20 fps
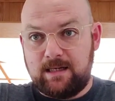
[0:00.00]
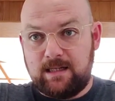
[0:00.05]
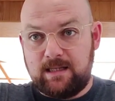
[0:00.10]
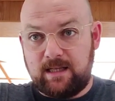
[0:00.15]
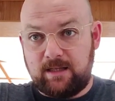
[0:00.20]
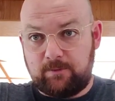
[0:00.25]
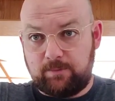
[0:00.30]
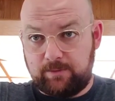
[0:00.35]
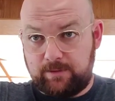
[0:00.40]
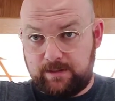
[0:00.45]

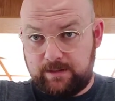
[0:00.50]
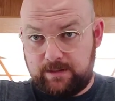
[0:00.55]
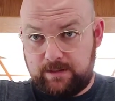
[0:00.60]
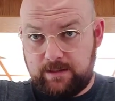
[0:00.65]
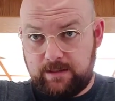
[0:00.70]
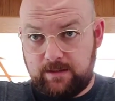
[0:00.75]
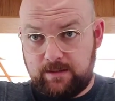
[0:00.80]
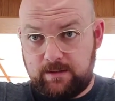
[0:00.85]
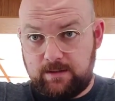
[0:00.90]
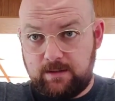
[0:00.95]
That's what this
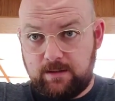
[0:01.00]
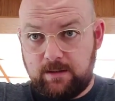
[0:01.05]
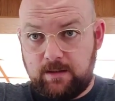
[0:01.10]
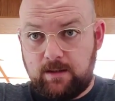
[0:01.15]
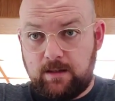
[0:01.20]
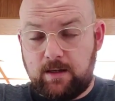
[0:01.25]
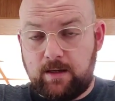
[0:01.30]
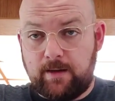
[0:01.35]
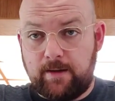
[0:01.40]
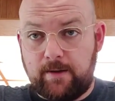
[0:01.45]
is.
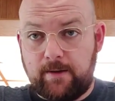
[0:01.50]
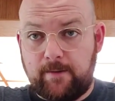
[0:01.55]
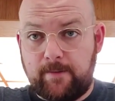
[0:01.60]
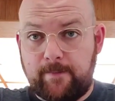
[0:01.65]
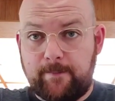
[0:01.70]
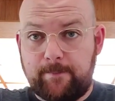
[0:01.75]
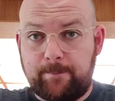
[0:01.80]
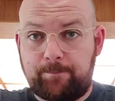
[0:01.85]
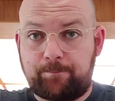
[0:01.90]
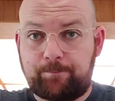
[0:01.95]

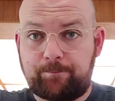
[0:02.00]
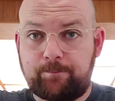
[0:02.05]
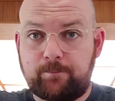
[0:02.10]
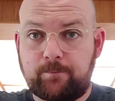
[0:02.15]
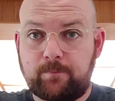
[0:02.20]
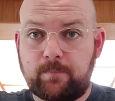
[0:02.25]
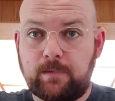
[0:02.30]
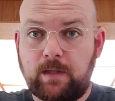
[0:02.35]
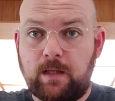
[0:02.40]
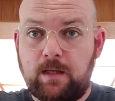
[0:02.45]
But
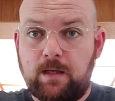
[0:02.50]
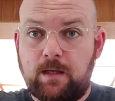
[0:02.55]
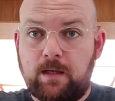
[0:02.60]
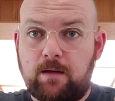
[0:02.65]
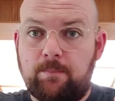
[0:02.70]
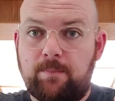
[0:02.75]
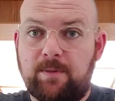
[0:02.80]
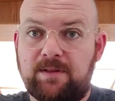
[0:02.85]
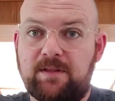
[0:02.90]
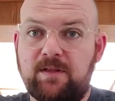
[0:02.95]

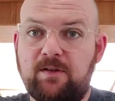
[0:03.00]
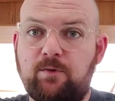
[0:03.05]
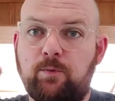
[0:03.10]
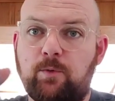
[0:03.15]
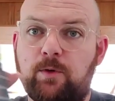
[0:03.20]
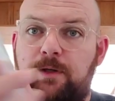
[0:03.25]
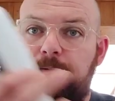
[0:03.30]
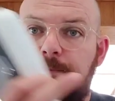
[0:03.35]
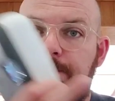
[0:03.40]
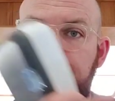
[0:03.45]
this
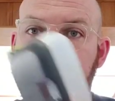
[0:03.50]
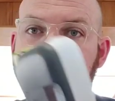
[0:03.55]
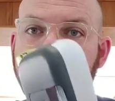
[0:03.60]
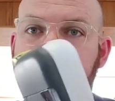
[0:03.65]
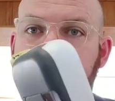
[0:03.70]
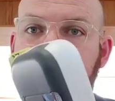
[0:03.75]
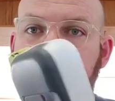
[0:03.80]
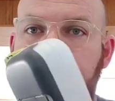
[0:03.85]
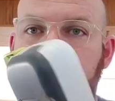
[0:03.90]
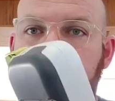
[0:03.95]
one,
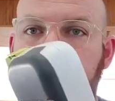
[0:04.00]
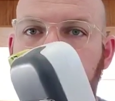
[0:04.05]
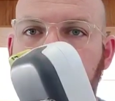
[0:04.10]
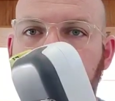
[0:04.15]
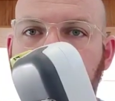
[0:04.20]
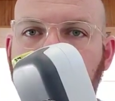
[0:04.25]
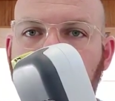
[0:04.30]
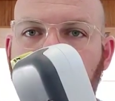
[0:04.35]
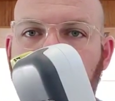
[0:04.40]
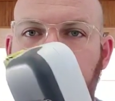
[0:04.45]

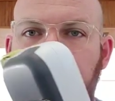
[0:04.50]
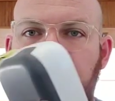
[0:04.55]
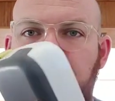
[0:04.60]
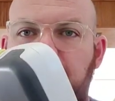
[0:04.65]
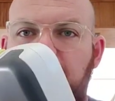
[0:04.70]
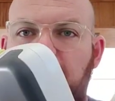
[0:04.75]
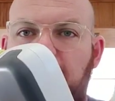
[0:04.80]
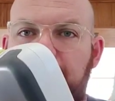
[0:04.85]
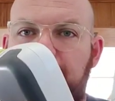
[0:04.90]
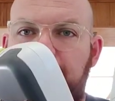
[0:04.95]

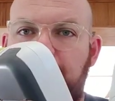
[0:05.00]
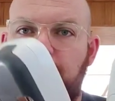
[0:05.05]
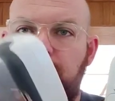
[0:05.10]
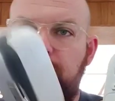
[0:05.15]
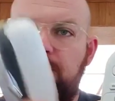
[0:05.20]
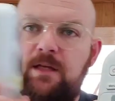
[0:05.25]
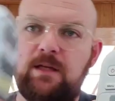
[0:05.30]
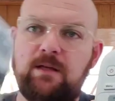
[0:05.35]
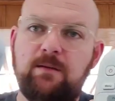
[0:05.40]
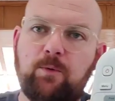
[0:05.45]
it's a
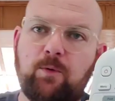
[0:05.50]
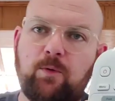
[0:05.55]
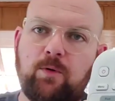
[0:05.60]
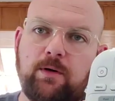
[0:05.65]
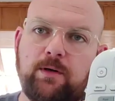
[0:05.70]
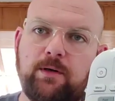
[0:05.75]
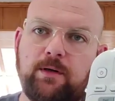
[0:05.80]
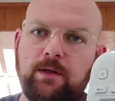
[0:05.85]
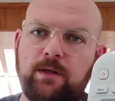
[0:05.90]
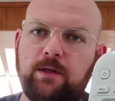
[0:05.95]
full
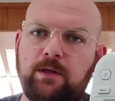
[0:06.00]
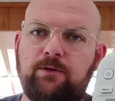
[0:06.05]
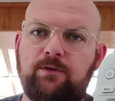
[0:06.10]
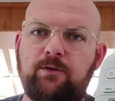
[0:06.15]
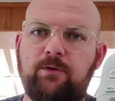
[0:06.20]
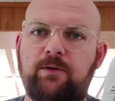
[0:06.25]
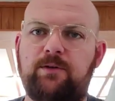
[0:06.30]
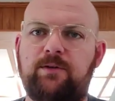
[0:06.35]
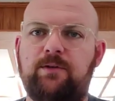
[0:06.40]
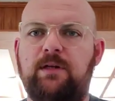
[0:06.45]
keyboard,
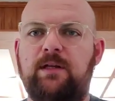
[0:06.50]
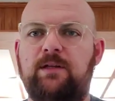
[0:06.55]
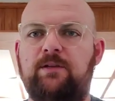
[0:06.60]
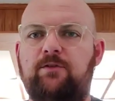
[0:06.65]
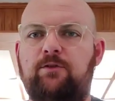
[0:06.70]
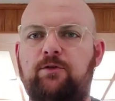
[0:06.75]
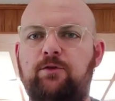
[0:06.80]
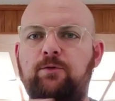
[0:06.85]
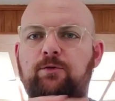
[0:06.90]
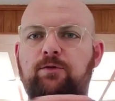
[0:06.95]
so
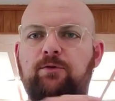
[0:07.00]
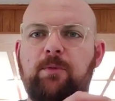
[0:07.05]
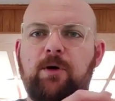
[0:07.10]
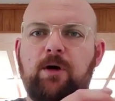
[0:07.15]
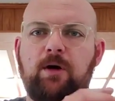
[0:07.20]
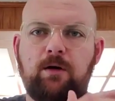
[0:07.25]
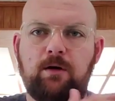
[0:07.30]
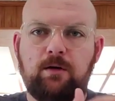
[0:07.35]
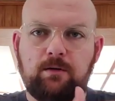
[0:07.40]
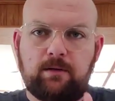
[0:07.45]
it's too
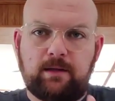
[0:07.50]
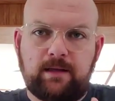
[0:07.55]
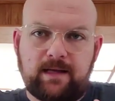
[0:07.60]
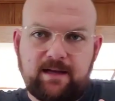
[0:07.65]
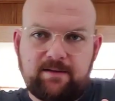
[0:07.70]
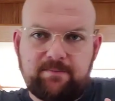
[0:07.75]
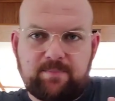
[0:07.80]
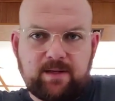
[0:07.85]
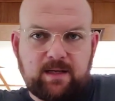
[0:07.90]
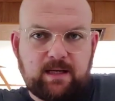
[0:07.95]
small. I
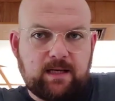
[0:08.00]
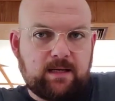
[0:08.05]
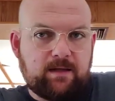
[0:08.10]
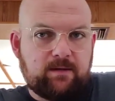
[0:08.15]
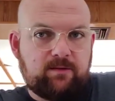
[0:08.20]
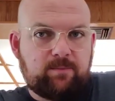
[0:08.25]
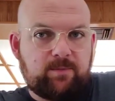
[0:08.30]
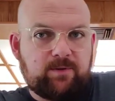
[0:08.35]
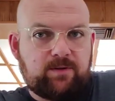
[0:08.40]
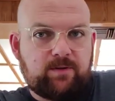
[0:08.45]
have big
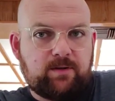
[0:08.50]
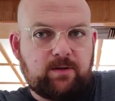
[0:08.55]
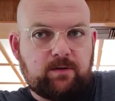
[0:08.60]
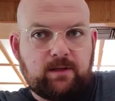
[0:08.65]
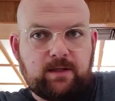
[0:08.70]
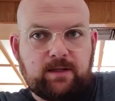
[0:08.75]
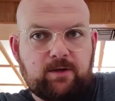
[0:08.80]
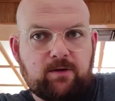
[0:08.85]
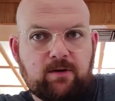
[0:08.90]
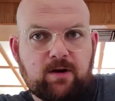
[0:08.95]
hands, but
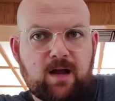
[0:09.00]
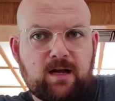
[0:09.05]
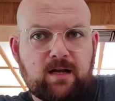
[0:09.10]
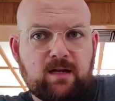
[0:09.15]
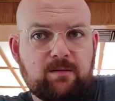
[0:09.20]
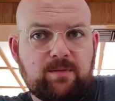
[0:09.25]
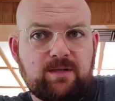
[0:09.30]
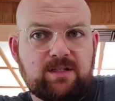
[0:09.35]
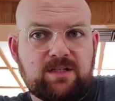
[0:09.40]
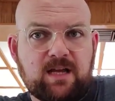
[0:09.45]
still, you're not
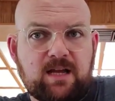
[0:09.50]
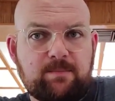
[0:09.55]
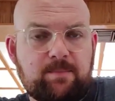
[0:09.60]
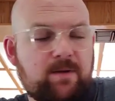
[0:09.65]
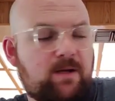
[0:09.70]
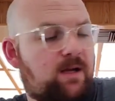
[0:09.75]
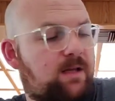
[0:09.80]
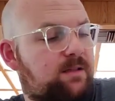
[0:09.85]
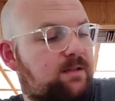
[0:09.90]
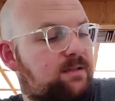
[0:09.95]
going to be
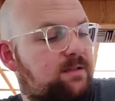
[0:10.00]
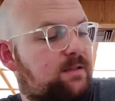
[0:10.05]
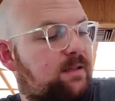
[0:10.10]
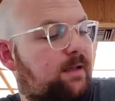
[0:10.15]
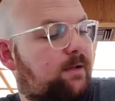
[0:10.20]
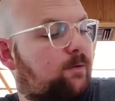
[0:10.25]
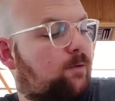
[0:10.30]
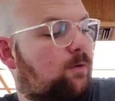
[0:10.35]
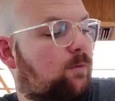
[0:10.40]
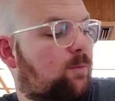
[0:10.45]
typing on this
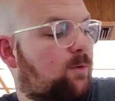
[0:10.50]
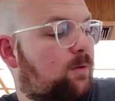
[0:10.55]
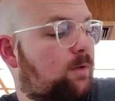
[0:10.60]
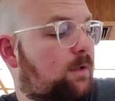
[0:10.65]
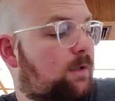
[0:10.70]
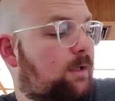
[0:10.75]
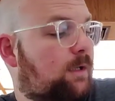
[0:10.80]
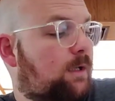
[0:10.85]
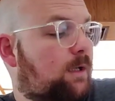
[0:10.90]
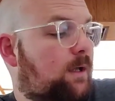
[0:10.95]
like
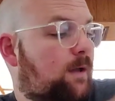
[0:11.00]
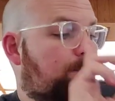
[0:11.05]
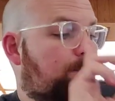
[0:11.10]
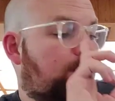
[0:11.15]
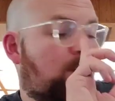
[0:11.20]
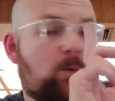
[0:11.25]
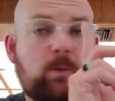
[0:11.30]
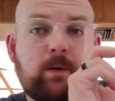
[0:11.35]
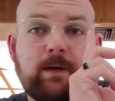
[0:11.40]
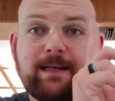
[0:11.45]
normal.
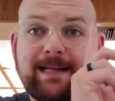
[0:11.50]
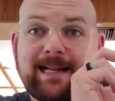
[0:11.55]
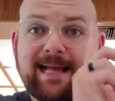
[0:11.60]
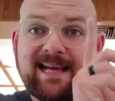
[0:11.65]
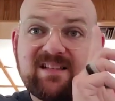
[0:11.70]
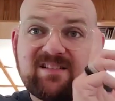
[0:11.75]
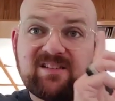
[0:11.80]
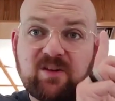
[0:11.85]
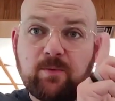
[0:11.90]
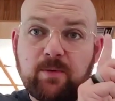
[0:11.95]
But what it
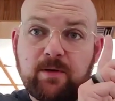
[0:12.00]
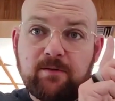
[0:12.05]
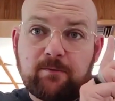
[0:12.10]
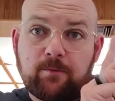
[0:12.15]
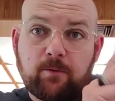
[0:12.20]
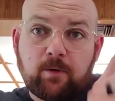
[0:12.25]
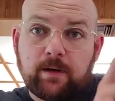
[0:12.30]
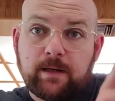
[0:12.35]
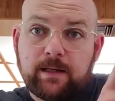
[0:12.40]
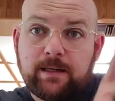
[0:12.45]
has going
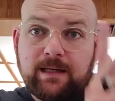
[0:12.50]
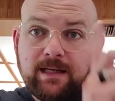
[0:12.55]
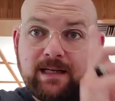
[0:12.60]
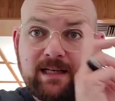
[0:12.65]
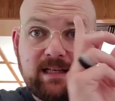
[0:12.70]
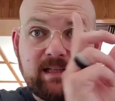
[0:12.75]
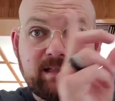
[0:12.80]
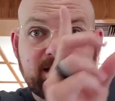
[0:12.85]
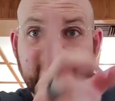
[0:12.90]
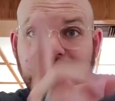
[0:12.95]
for
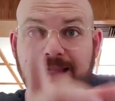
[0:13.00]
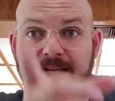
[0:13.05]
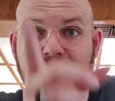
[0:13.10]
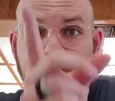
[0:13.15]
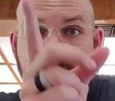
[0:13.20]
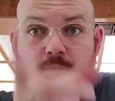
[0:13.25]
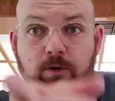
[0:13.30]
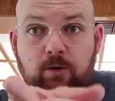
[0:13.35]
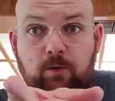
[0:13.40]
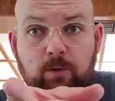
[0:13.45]
it is
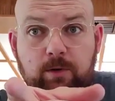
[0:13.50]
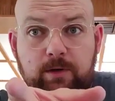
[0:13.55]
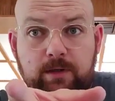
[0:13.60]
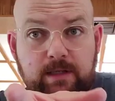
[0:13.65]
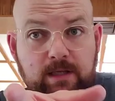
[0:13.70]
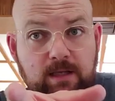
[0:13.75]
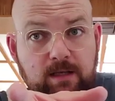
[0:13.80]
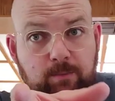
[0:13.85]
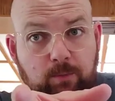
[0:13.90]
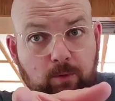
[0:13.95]
like your
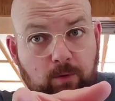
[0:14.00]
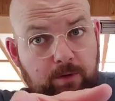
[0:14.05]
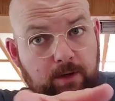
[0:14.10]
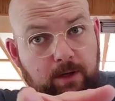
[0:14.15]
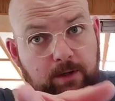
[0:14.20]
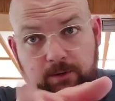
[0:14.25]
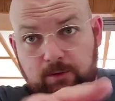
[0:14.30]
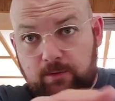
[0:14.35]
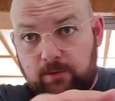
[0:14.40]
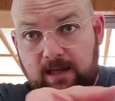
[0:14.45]
QWERTY keyboard
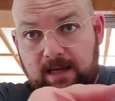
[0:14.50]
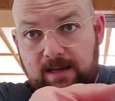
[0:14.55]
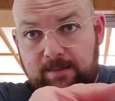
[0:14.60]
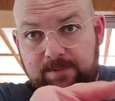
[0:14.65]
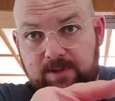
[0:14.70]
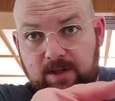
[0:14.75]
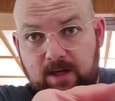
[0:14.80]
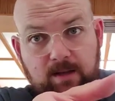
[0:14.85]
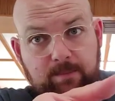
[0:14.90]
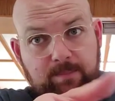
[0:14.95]
on your
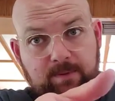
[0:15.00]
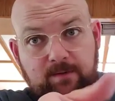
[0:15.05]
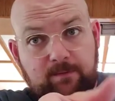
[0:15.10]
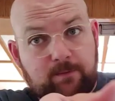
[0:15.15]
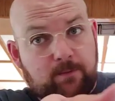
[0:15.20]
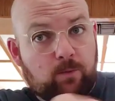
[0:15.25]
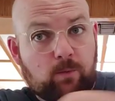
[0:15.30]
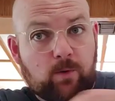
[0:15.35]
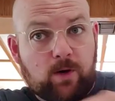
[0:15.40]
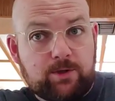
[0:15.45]
laptop.
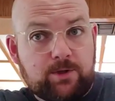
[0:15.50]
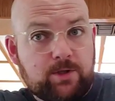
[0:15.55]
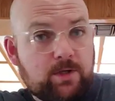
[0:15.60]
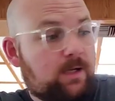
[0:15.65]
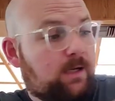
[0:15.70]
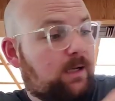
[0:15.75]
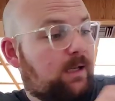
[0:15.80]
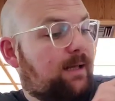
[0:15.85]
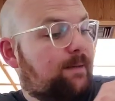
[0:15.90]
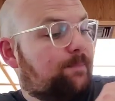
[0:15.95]
If you're watching
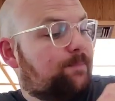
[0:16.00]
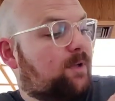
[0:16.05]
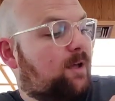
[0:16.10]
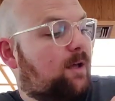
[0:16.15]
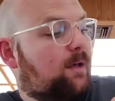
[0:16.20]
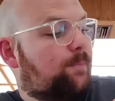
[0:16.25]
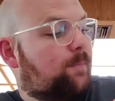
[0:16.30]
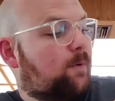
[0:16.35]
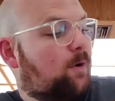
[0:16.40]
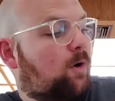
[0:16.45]
on a
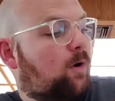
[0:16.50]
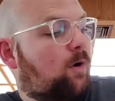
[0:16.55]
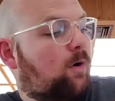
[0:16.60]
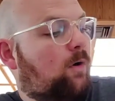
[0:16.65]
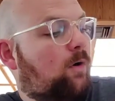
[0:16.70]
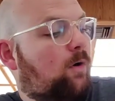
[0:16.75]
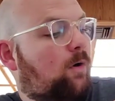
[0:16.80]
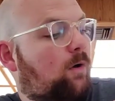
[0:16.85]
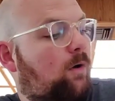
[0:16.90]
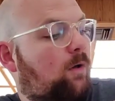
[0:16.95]
laptop,
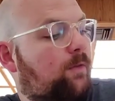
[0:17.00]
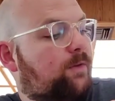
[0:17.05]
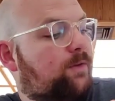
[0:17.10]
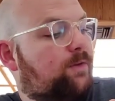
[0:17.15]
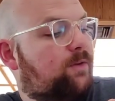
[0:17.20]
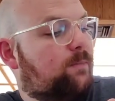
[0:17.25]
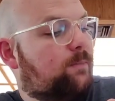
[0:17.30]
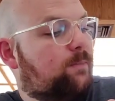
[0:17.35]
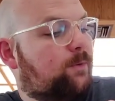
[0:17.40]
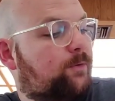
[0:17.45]
all the
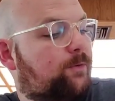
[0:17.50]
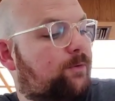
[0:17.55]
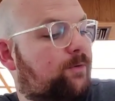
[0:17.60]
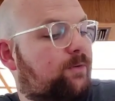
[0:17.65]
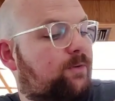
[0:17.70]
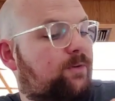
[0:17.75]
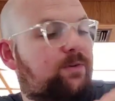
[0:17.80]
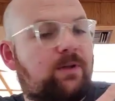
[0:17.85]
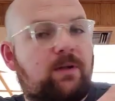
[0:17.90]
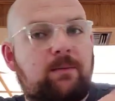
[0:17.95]
symbols
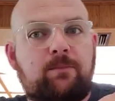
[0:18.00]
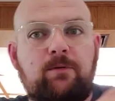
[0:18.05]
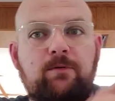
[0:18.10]
are the same.